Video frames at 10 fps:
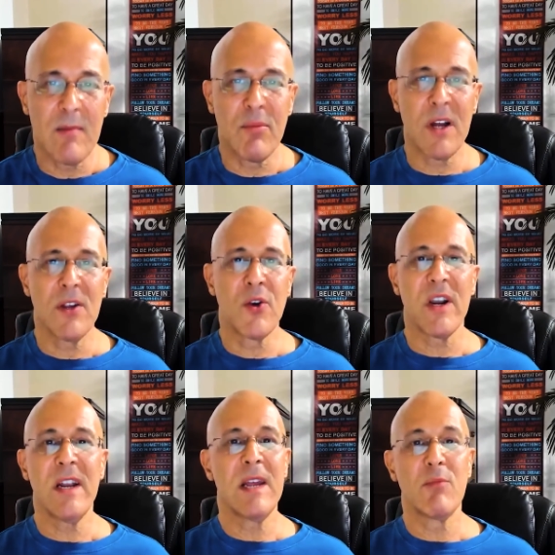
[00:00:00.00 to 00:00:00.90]
but you're
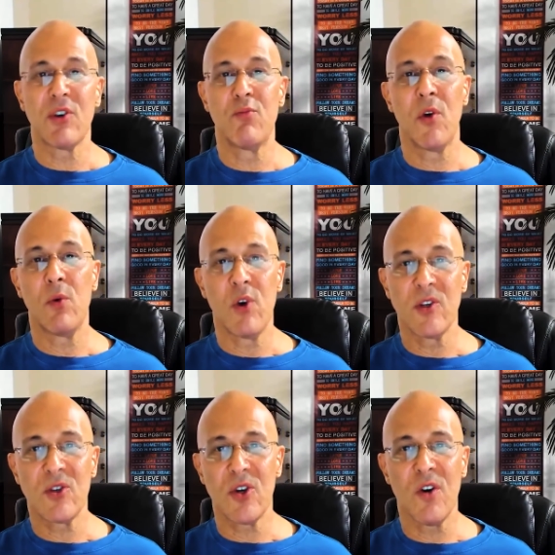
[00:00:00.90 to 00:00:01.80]
eating much more than one
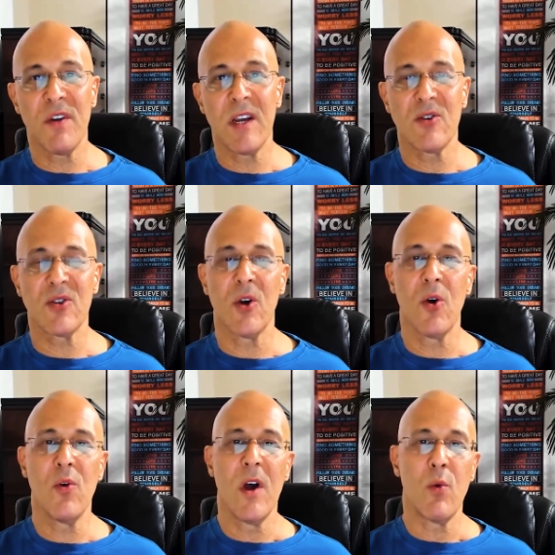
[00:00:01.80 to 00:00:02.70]
serving.
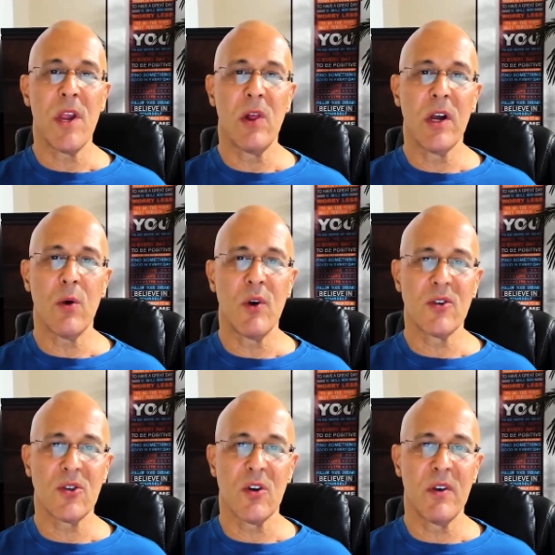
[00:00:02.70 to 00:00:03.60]
So when you look at one
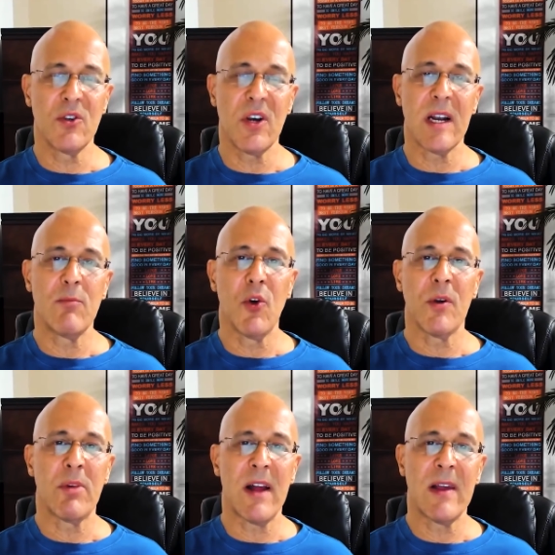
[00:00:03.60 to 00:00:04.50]
serving, you got to
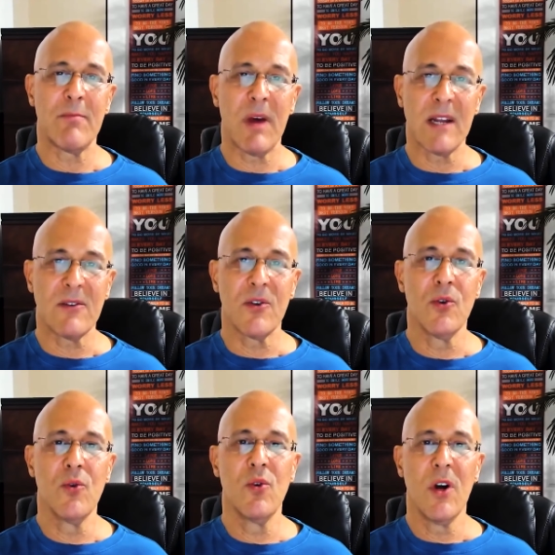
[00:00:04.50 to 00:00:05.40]
multiply that by
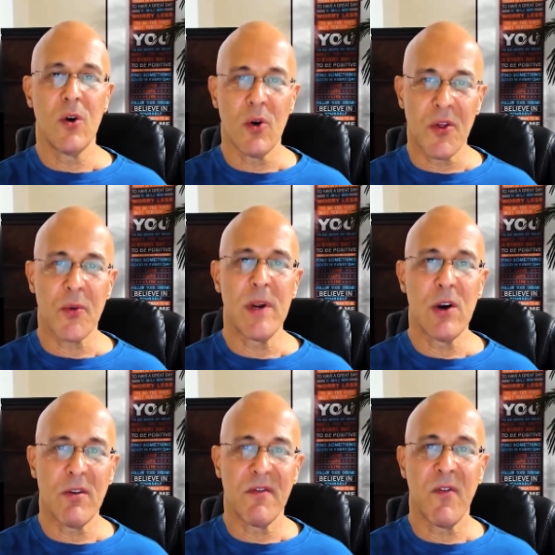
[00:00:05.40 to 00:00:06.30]
two or three
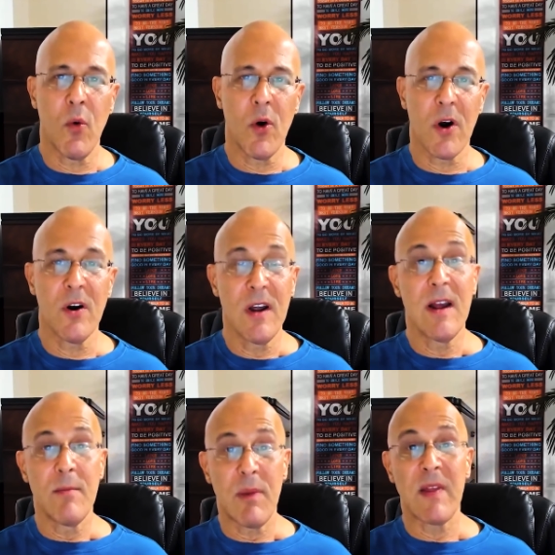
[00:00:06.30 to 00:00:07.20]
or four
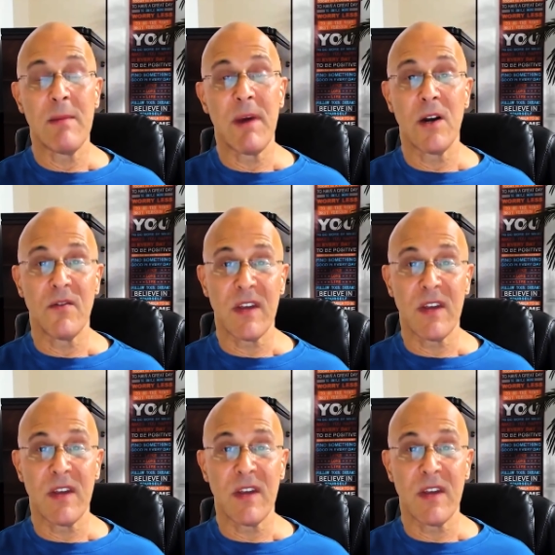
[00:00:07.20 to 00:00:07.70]
by the amount of